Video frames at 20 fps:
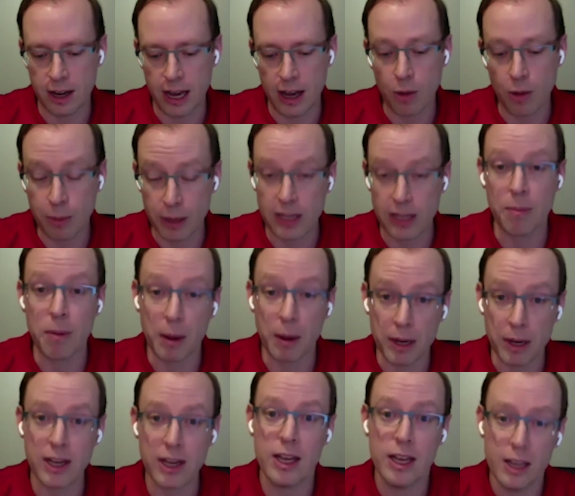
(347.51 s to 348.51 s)
helping the
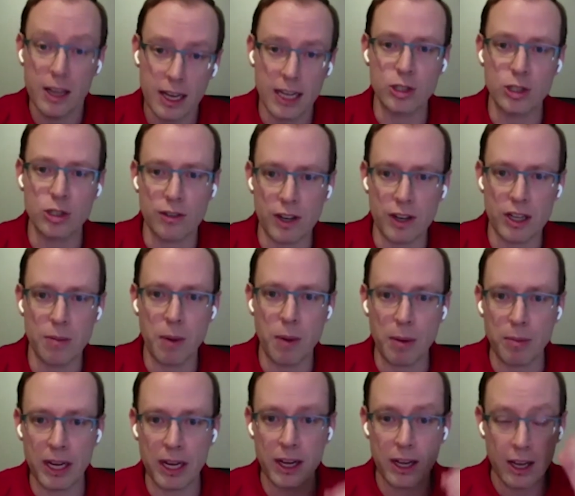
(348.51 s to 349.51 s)
public and serving the
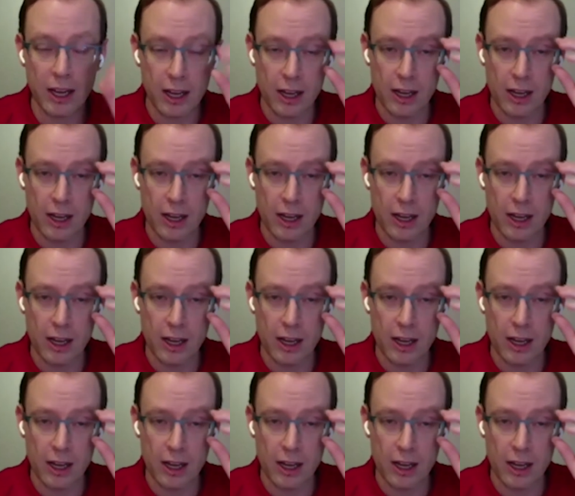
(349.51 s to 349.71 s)
public.